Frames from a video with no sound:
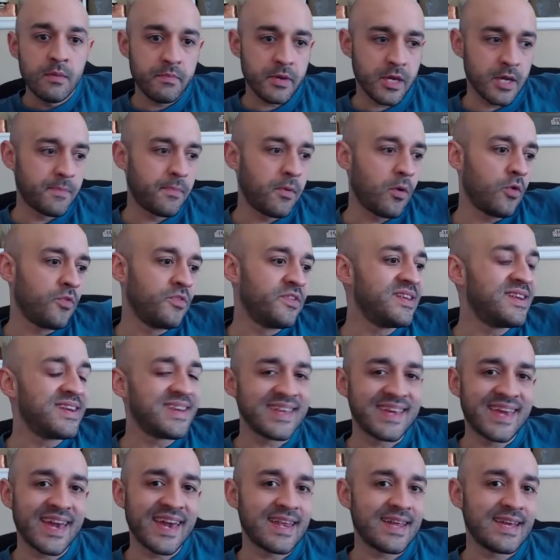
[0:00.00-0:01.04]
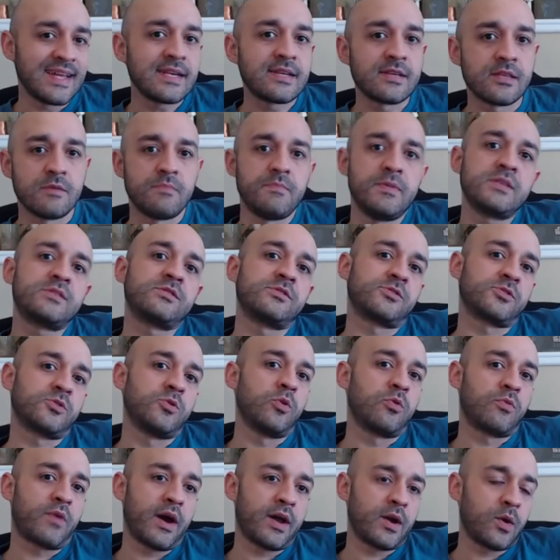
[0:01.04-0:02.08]
people didn't get into the business
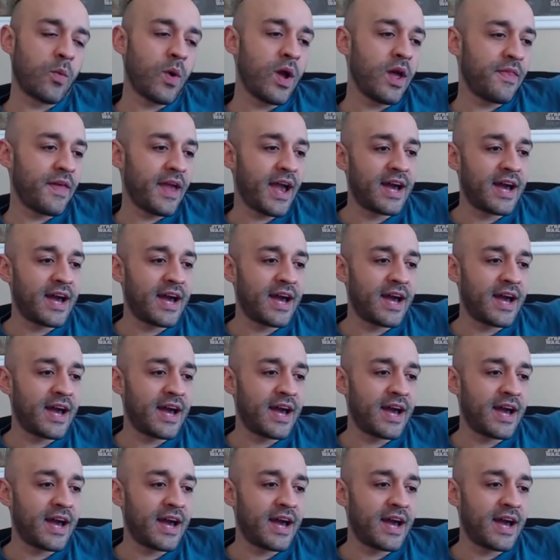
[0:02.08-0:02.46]
school right away.